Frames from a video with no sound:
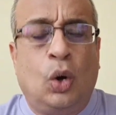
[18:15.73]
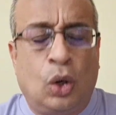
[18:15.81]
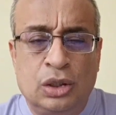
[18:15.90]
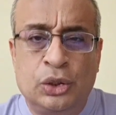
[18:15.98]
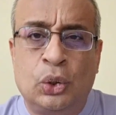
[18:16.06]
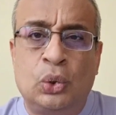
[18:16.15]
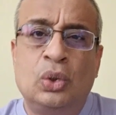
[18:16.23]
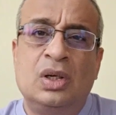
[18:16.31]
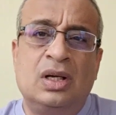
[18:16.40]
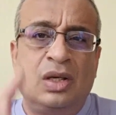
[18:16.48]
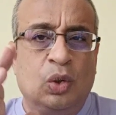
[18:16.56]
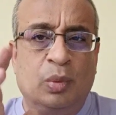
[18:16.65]

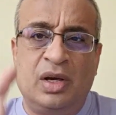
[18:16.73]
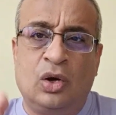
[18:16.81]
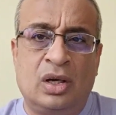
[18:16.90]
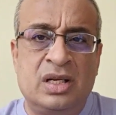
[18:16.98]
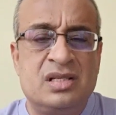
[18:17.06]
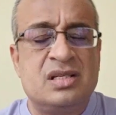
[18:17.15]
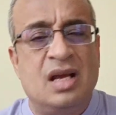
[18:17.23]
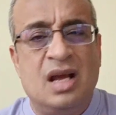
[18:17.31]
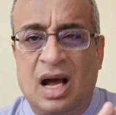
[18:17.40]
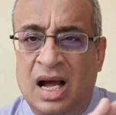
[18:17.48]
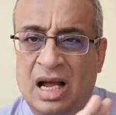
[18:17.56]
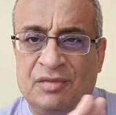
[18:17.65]
Although, to be honest,
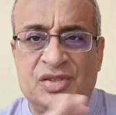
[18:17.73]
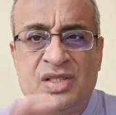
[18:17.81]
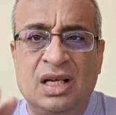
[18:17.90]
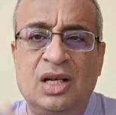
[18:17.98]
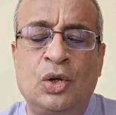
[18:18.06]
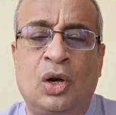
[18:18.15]
I have still